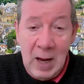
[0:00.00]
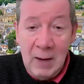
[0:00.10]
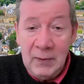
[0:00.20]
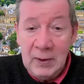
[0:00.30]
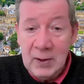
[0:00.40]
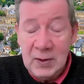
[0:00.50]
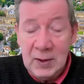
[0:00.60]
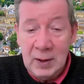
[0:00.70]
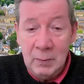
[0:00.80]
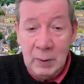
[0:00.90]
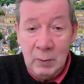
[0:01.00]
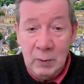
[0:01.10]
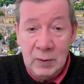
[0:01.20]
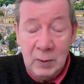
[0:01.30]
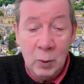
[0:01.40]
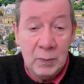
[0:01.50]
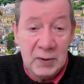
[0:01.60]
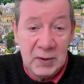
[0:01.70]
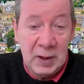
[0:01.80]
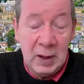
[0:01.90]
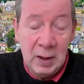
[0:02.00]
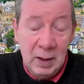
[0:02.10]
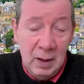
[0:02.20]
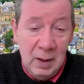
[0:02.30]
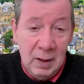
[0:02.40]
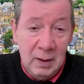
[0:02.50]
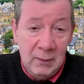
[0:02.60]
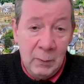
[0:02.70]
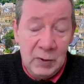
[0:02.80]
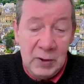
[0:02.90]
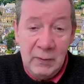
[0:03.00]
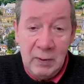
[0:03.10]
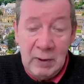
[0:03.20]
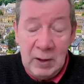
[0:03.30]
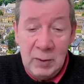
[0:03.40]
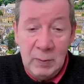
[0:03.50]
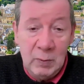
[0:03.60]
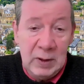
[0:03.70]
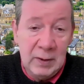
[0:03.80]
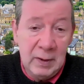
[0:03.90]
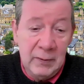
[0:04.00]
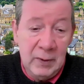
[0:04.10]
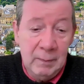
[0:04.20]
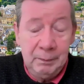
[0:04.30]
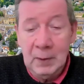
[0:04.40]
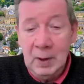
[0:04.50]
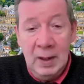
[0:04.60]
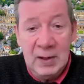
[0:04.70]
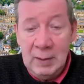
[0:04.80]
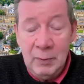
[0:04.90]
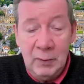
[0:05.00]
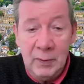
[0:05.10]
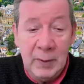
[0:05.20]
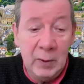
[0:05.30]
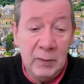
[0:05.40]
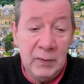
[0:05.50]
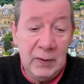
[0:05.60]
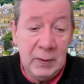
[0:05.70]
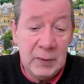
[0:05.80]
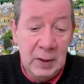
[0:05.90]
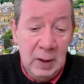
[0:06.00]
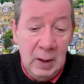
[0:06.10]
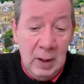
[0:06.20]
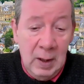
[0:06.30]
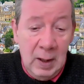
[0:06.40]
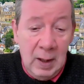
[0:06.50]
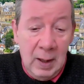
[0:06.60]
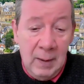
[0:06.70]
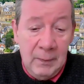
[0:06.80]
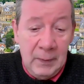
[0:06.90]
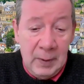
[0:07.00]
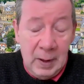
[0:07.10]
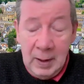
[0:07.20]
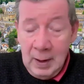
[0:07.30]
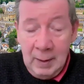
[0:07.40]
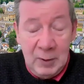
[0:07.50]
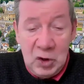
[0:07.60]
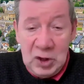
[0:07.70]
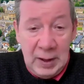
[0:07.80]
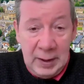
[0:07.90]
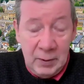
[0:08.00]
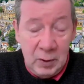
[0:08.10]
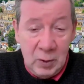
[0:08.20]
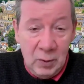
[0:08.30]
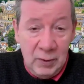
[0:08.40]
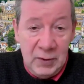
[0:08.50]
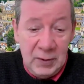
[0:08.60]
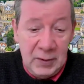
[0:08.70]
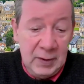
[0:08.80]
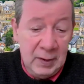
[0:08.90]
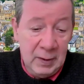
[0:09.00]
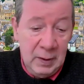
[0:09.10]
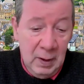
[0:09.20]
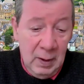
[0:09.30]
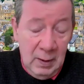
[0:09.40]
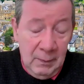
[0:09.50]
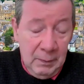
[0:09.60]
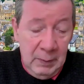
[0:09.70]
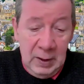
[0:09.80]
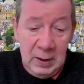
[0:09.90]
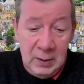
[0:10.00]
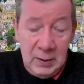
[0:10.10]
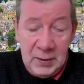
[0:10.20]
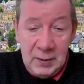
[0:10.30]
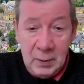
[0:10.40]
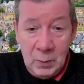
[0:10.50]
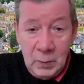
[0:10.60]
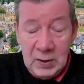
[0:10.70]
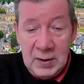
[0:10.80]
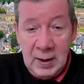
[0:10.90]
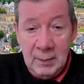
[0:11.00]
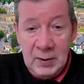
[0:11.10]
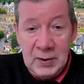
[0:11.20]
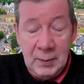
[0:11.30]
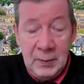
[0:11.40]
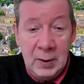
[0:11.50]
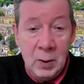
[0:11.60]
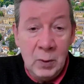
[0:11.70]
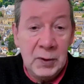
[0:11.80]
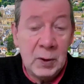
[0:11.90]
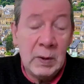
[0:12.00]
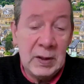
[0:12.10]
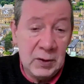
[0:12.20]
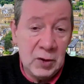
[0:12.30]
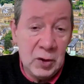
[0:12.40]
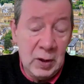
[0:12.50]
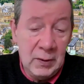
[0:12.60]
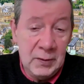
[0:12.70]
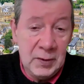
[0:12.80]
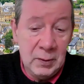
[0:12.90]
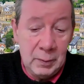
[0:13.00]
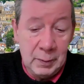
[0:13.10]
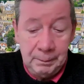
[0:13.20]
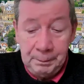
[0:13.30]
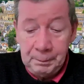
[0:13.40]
efficacy that we would hope to see from whatever regimen we deliver. An example from my own field, I'm a GI oncologist, and many years ago we established something called the Quasar Trials Group,